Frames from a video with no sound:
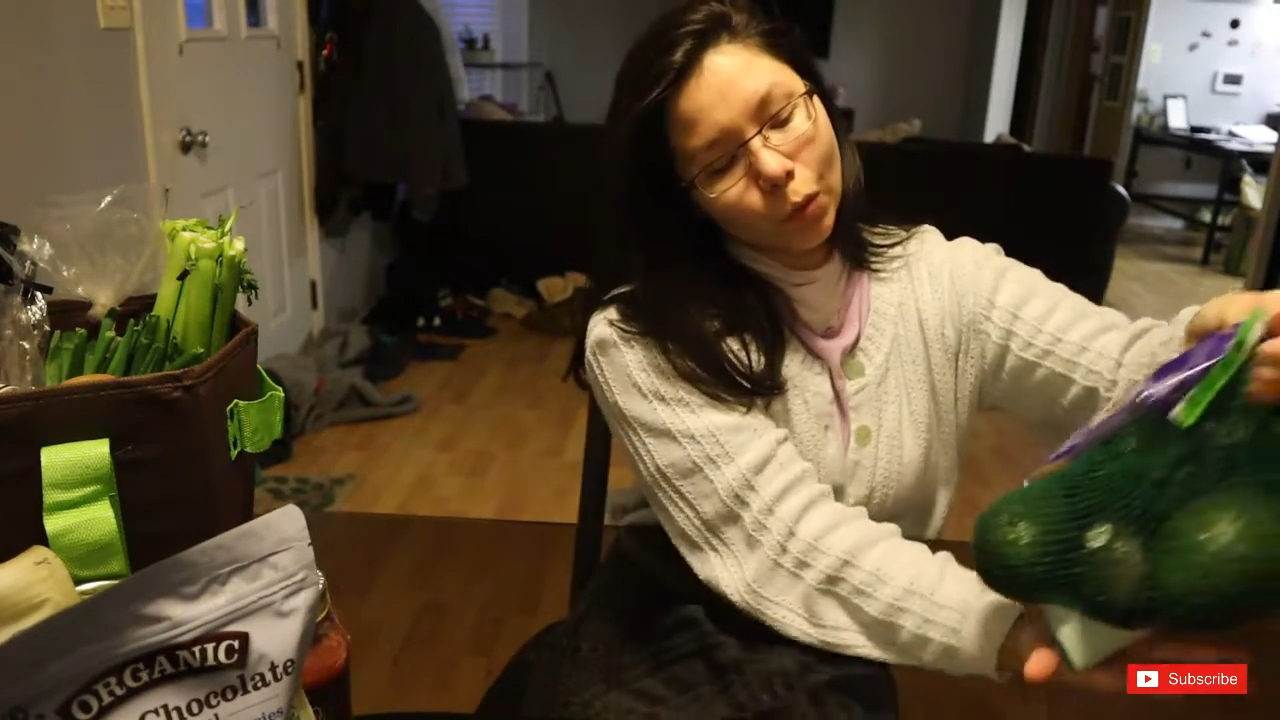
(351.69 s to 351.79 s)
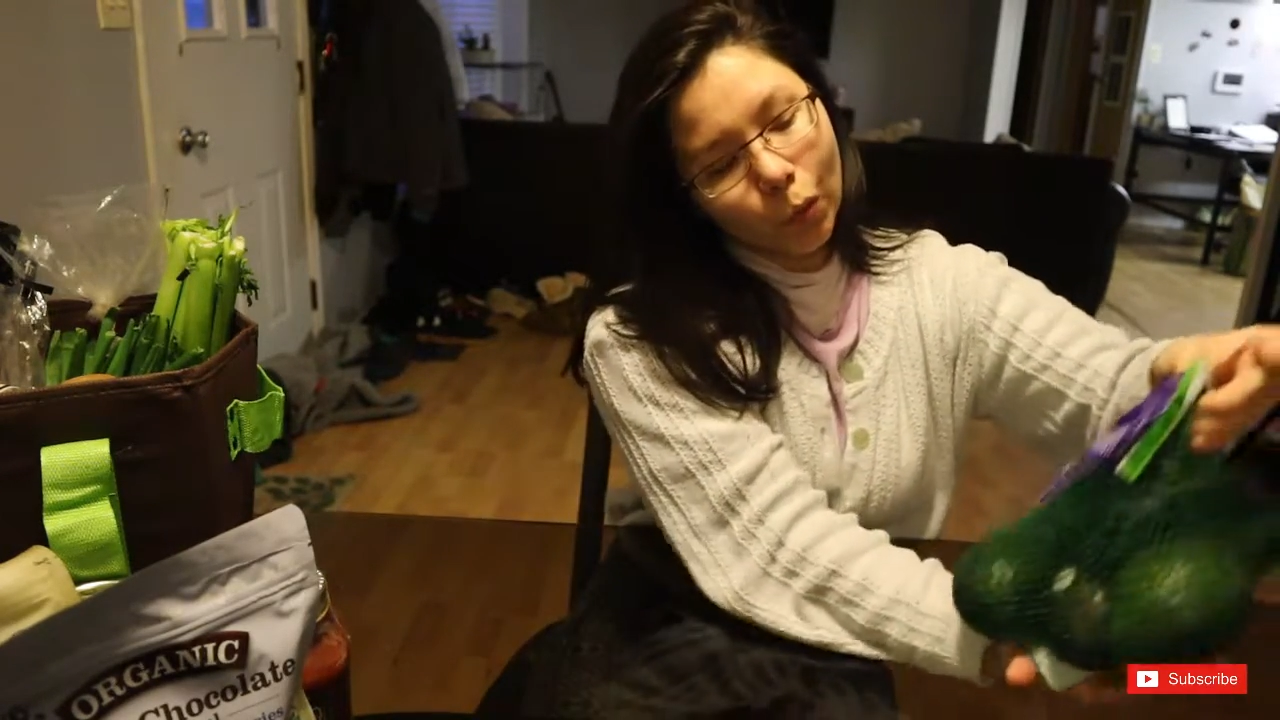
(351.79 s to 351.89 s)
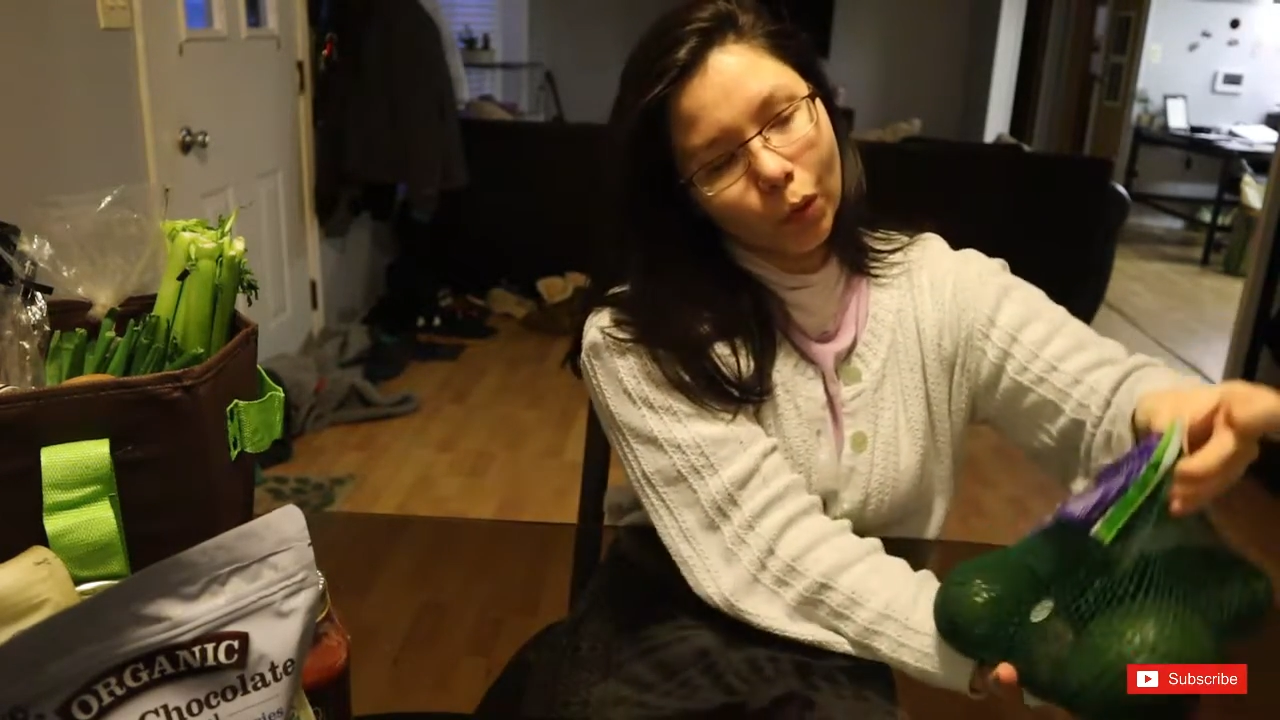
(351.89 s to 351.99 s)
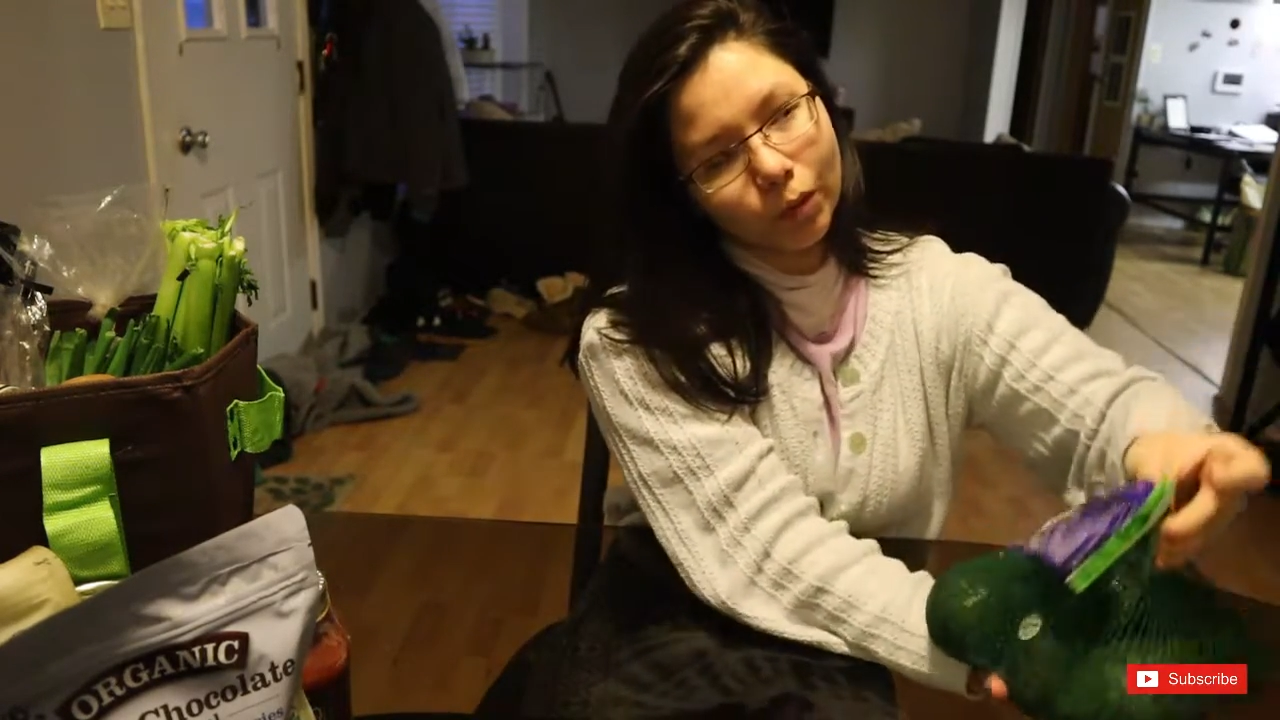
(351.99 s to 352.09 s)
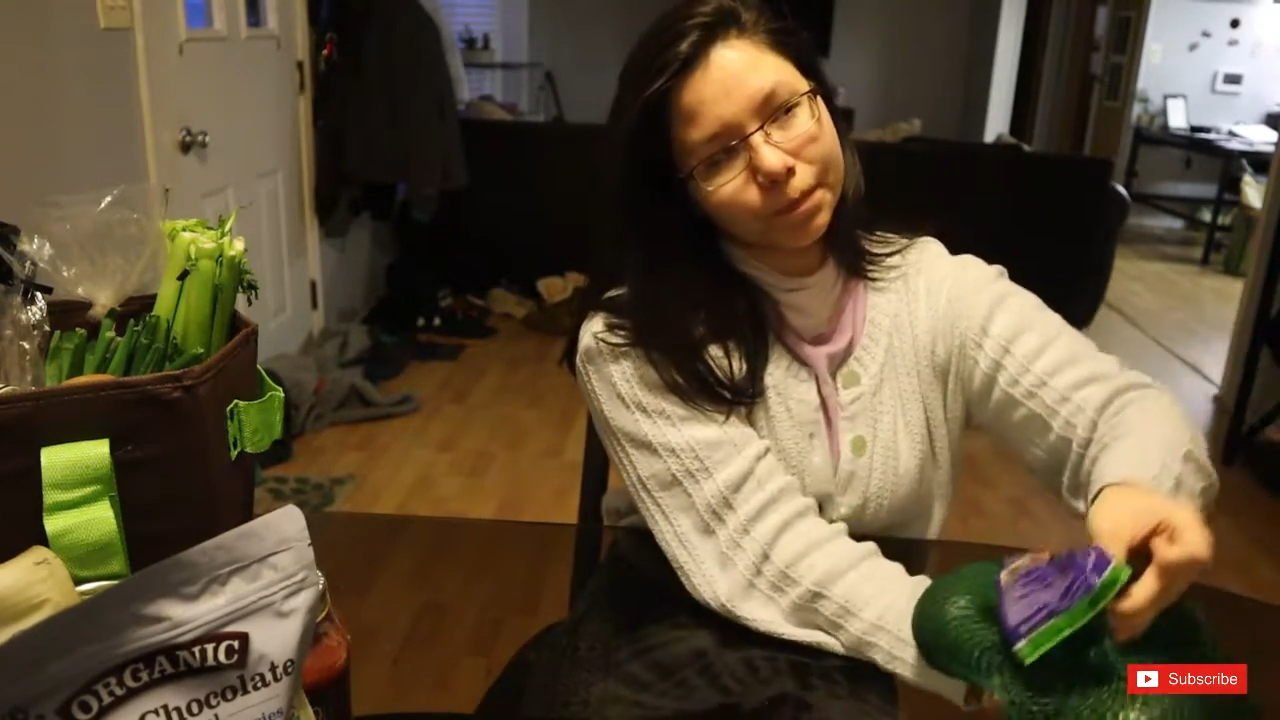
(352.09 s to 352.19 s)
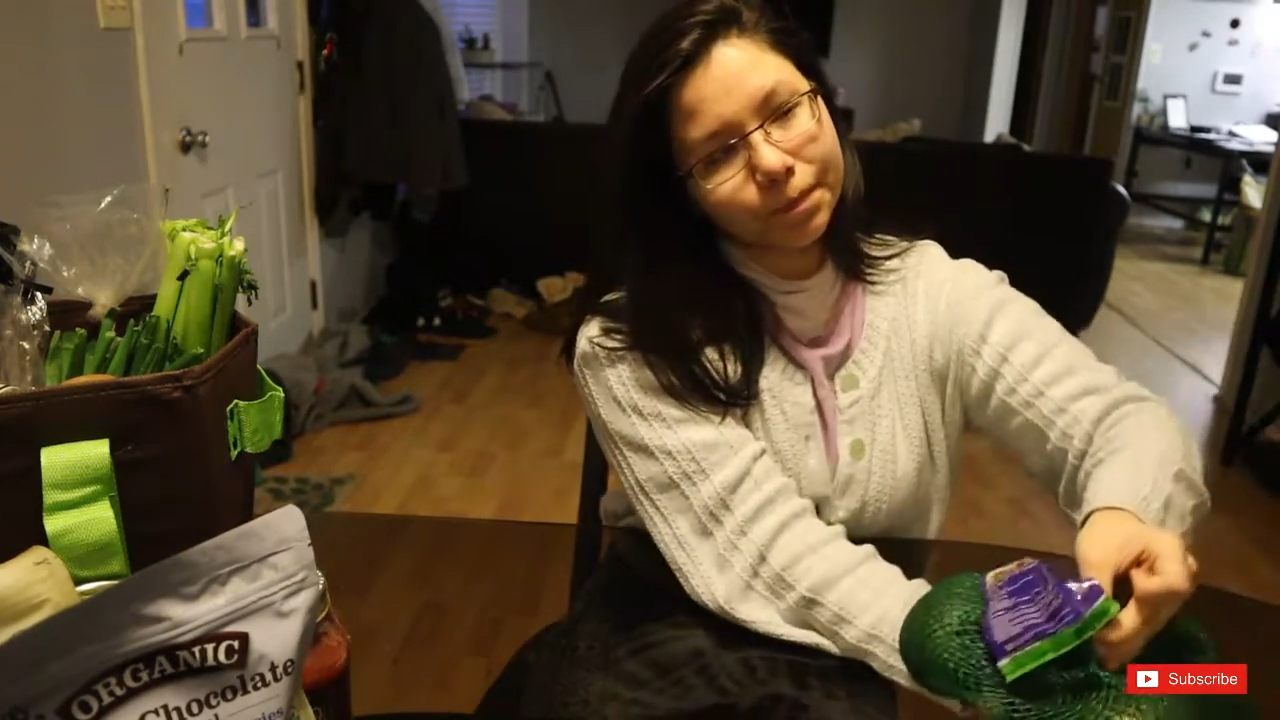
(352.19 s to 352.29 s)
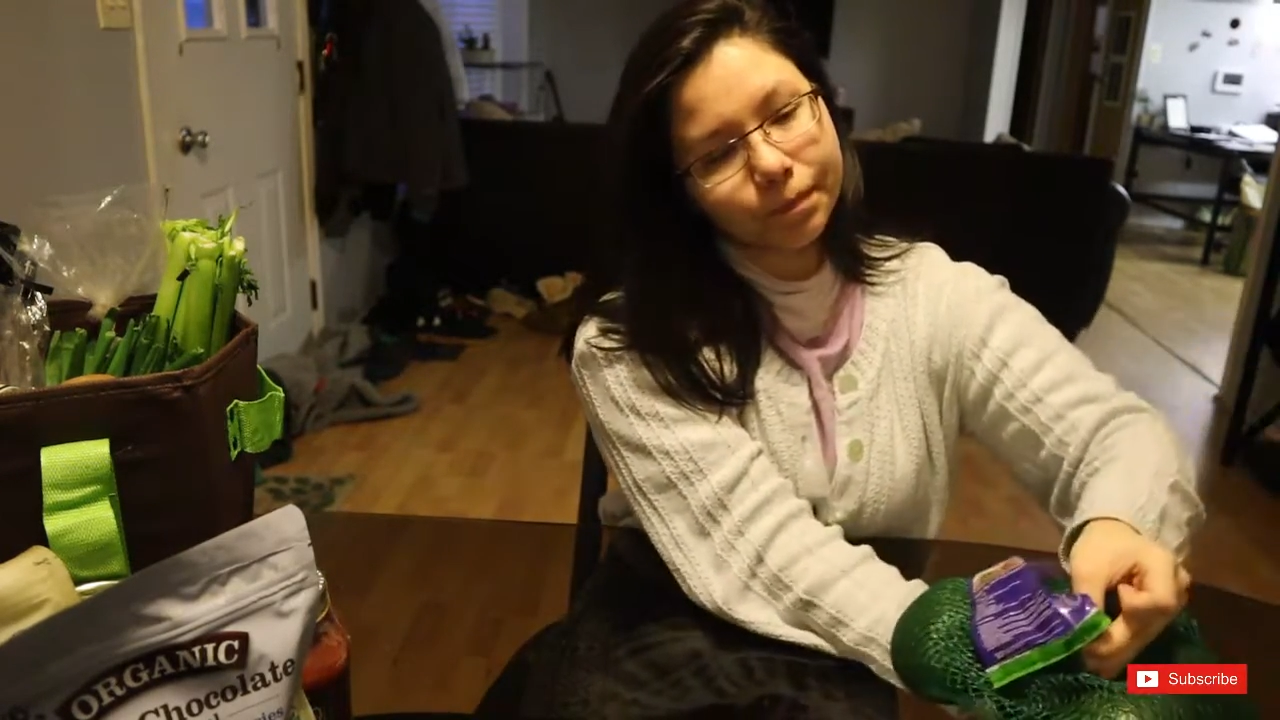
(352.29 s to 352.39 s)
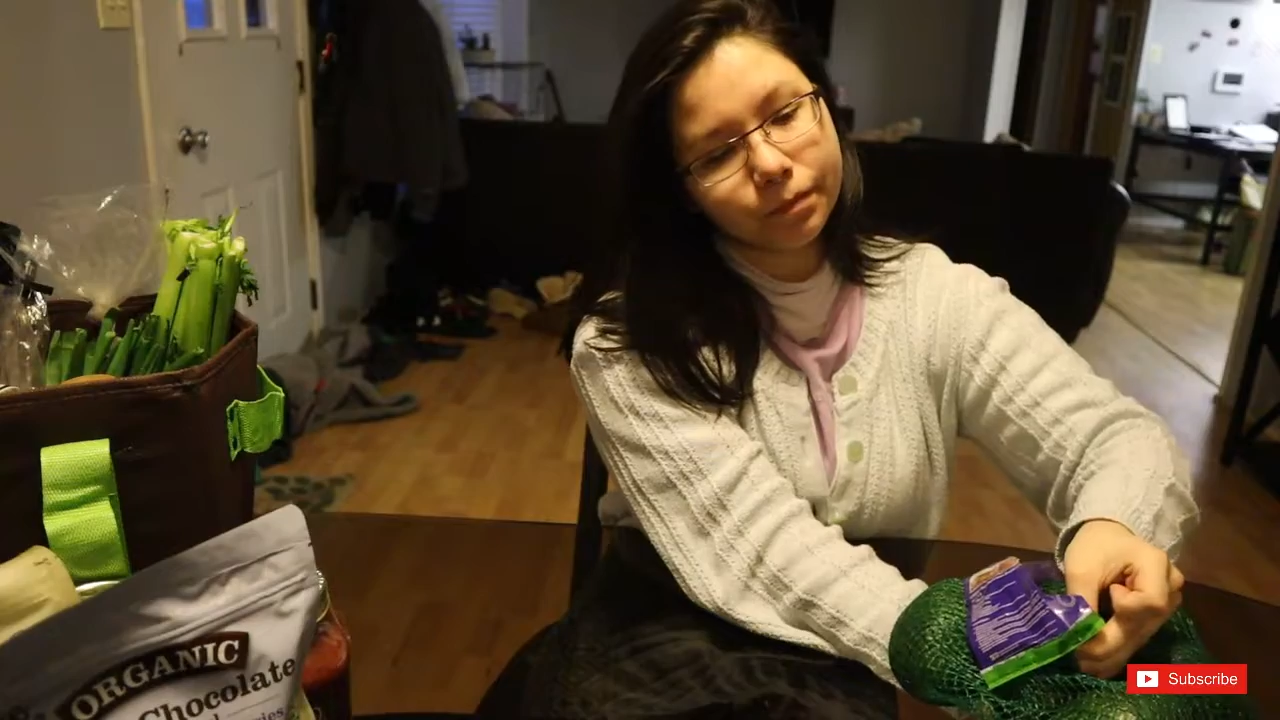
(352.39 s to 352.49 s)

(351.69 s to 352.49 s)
or